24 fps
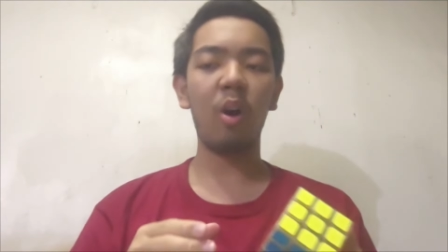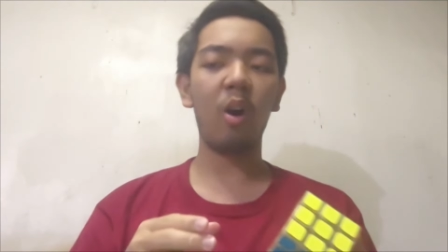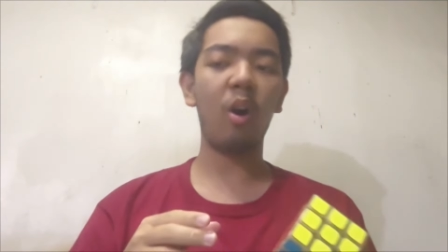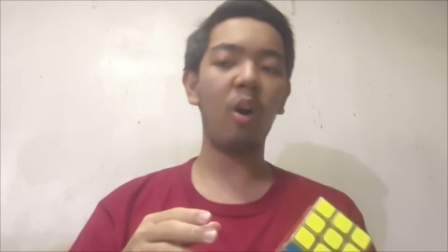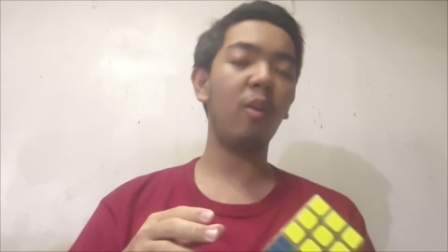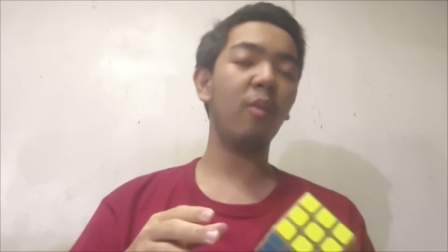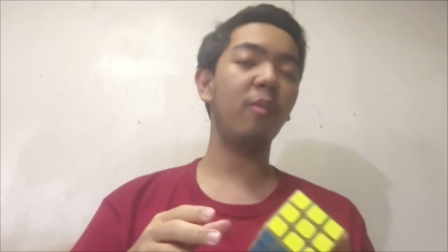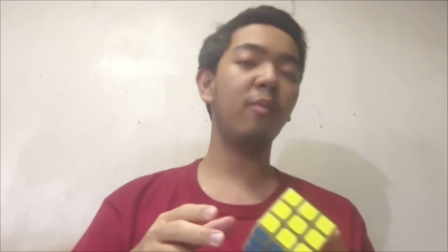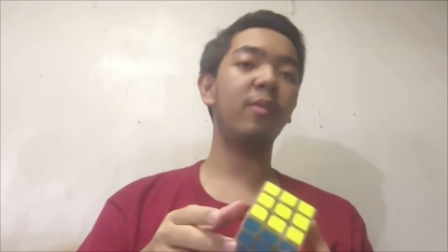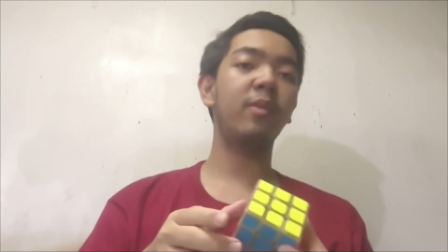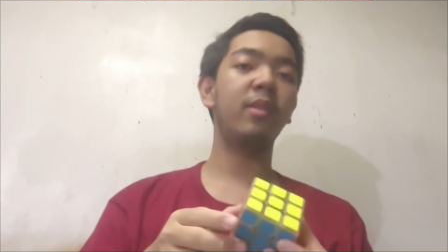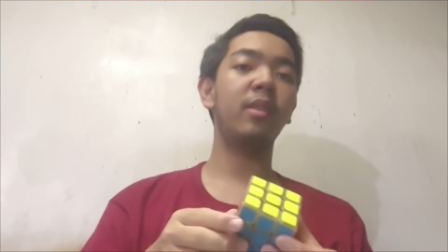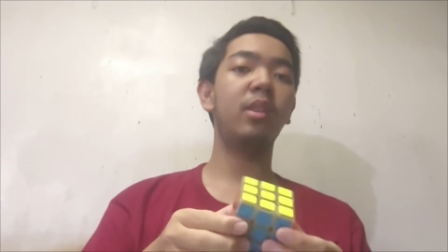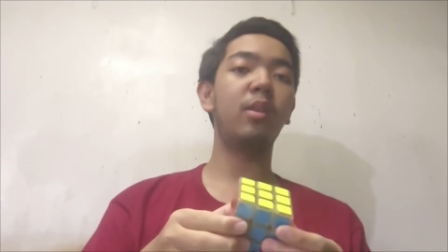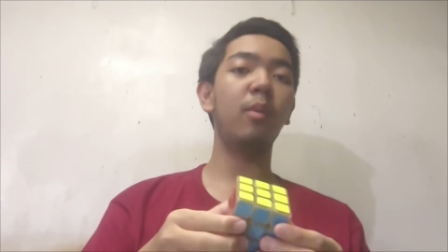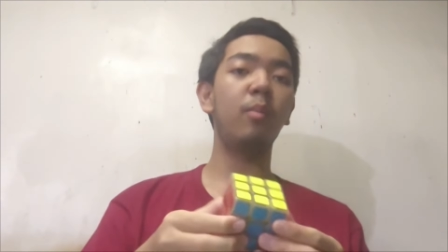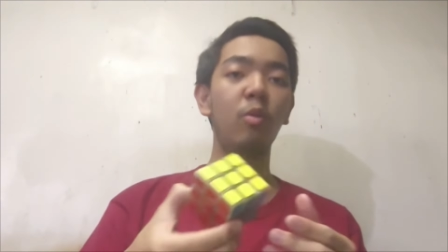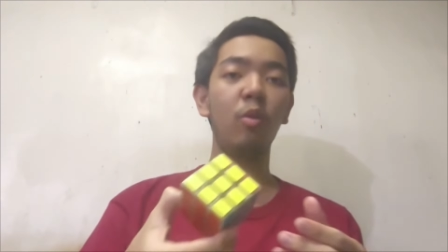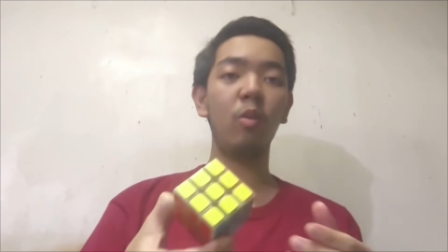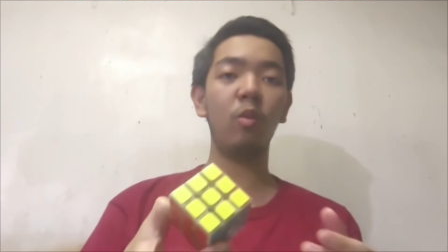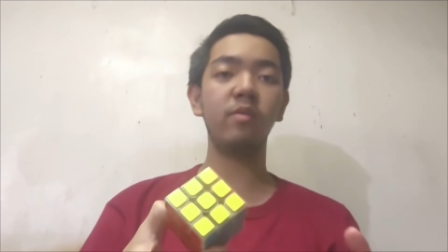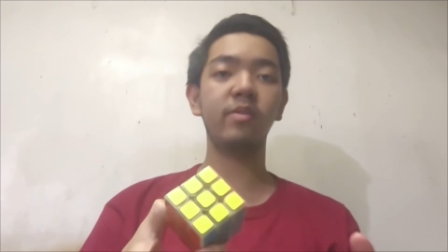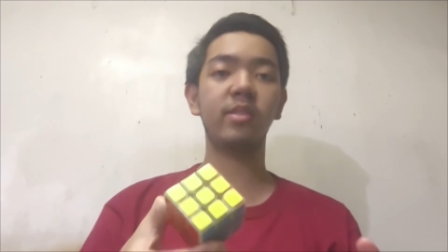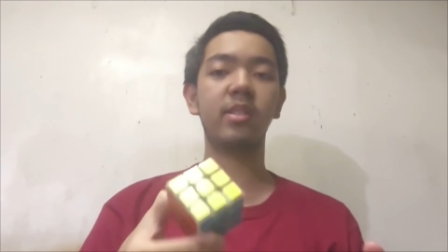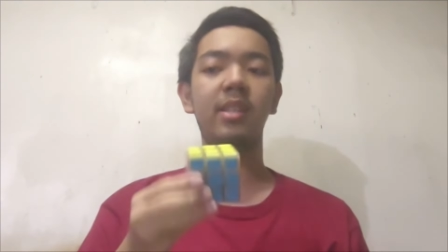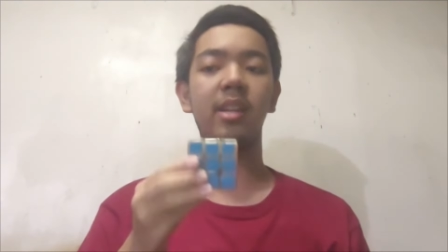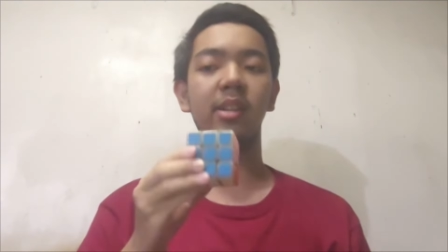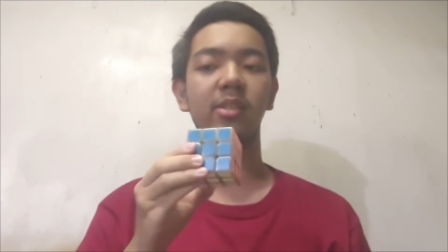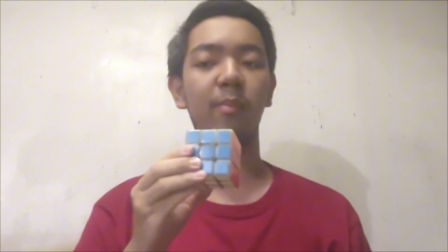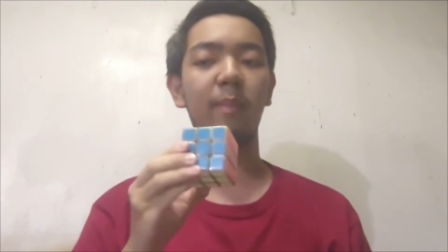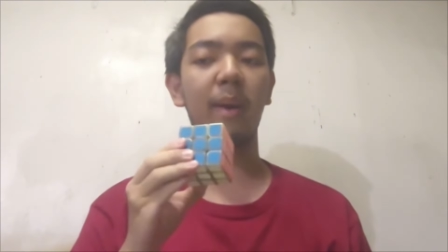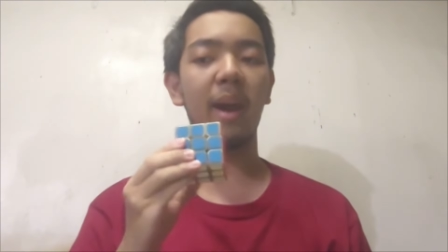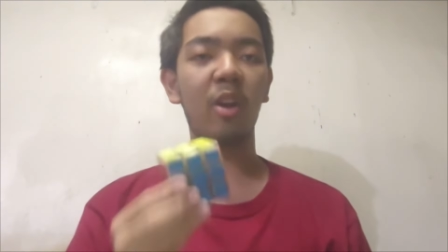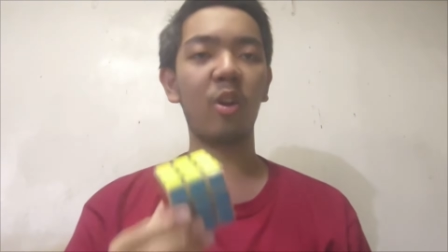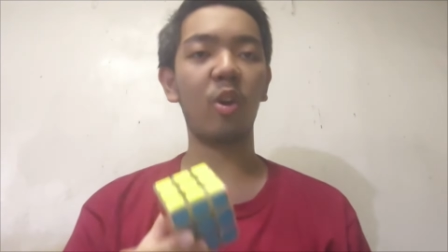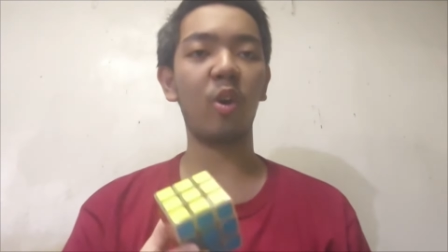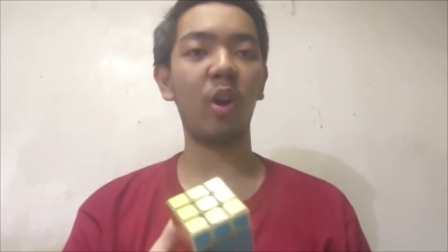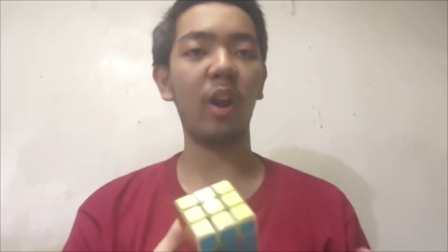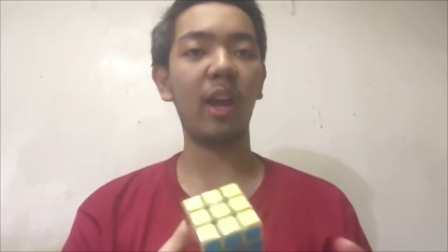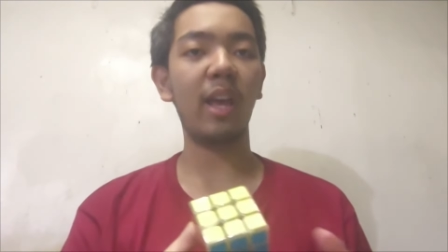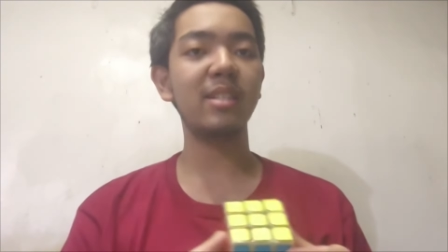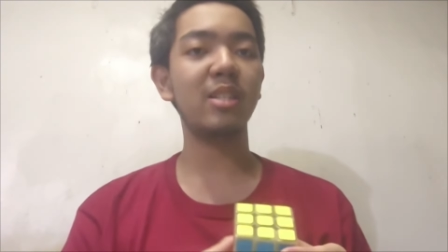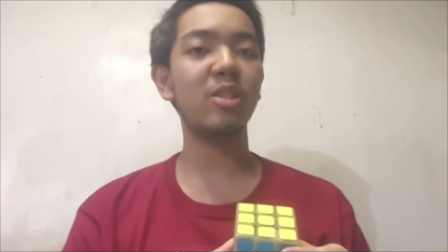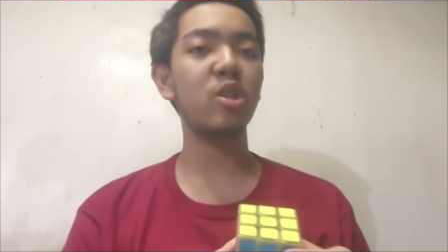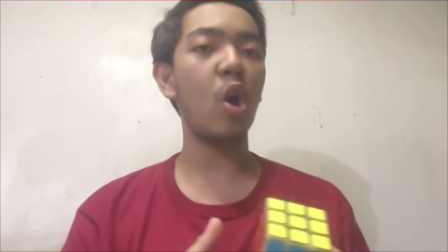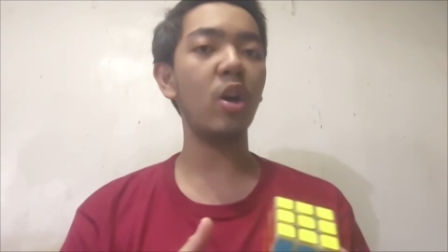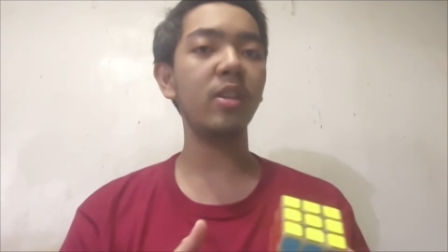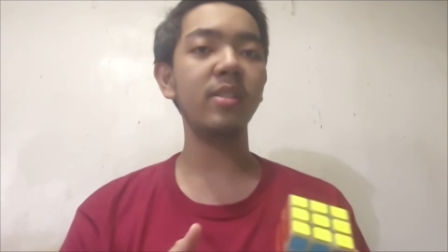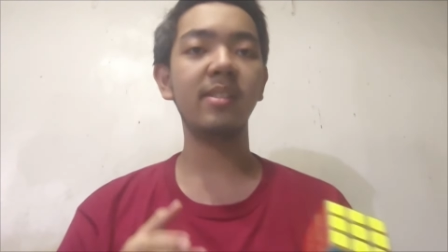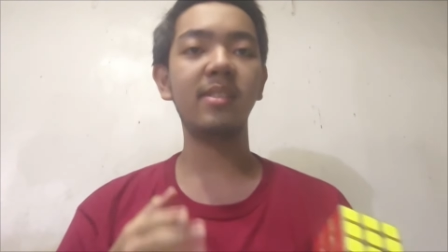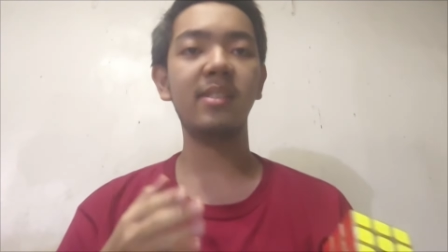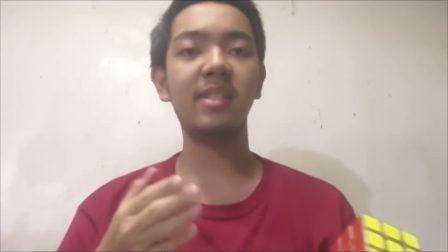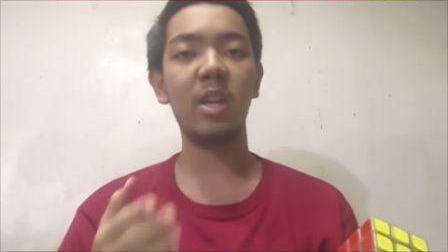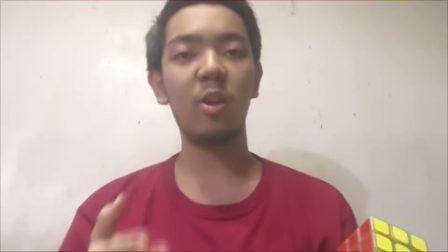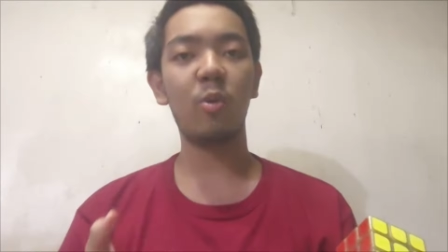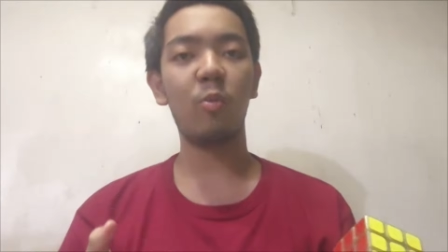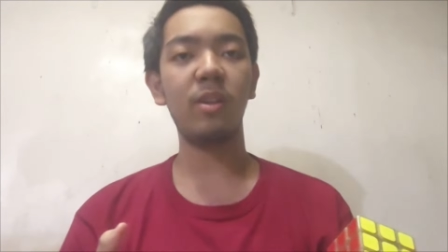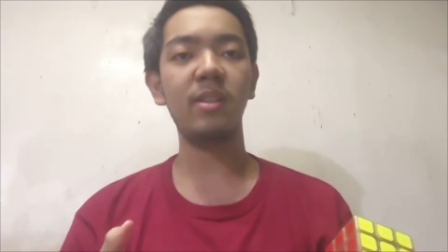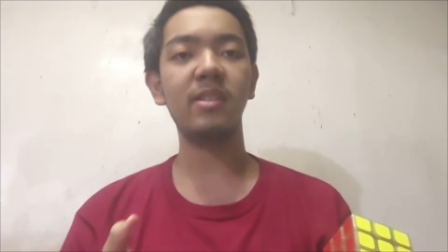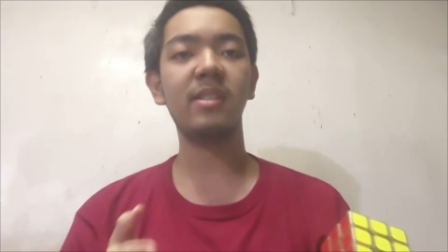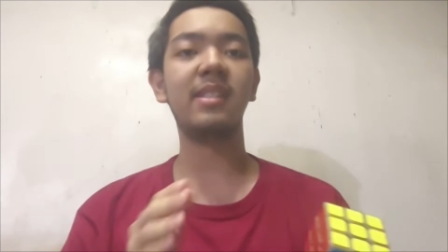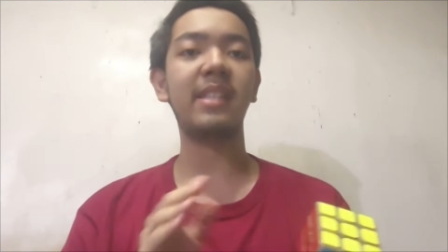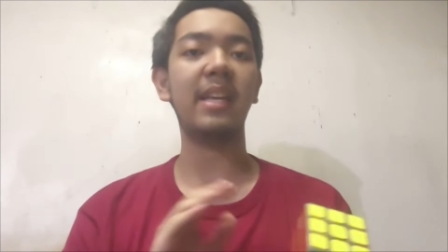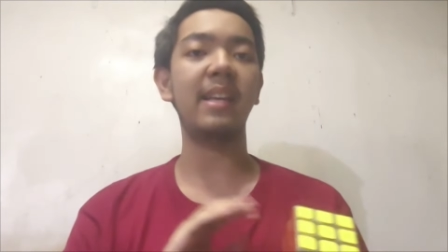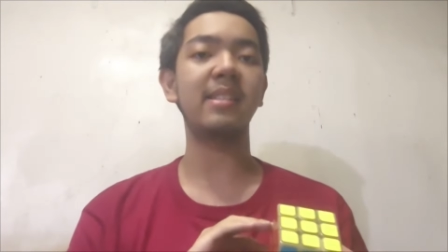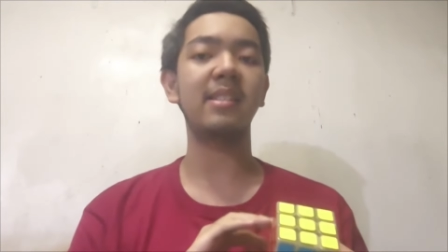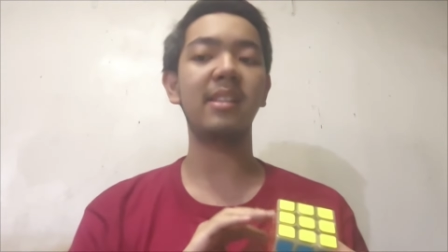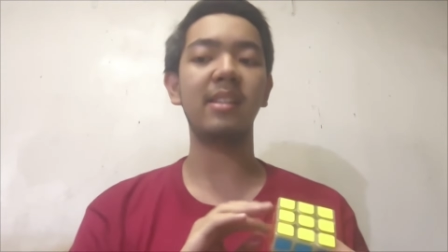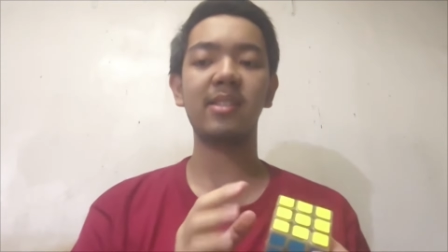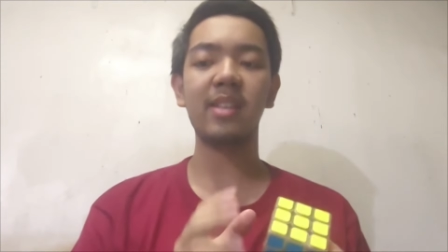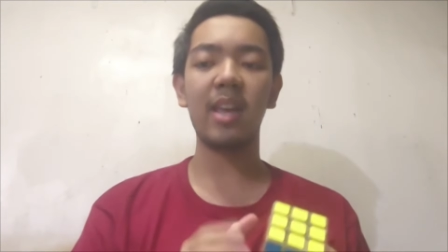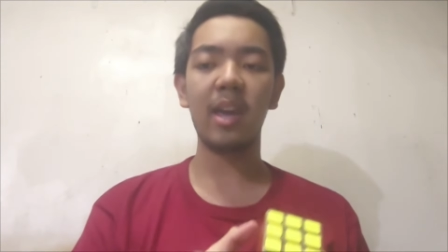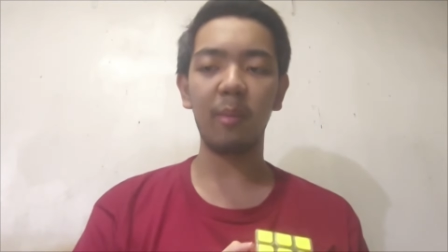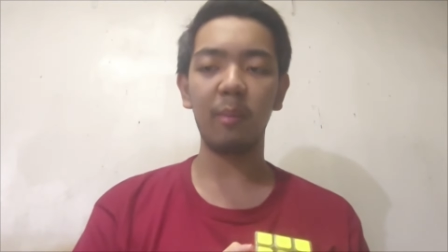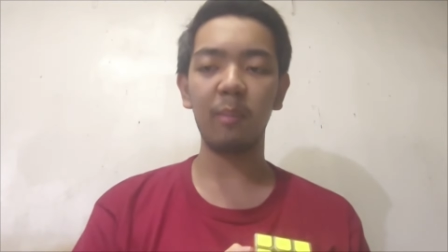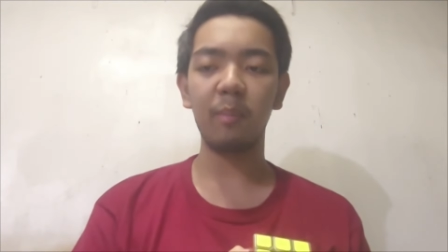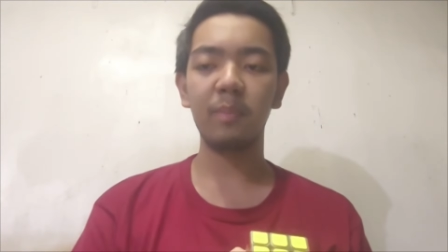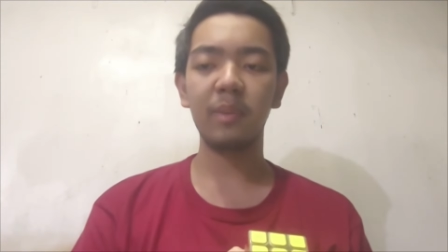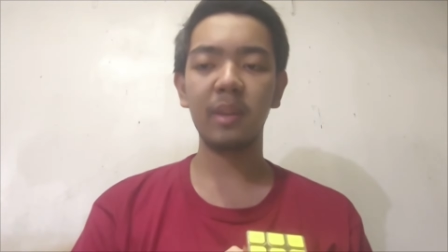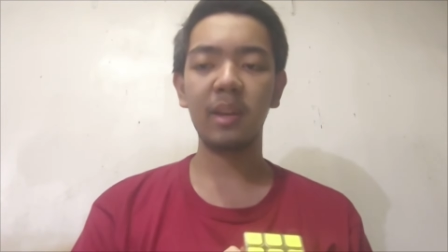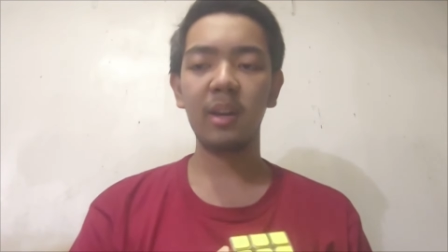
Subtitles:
of the moves doesn't matter as long as the sequence stays the same,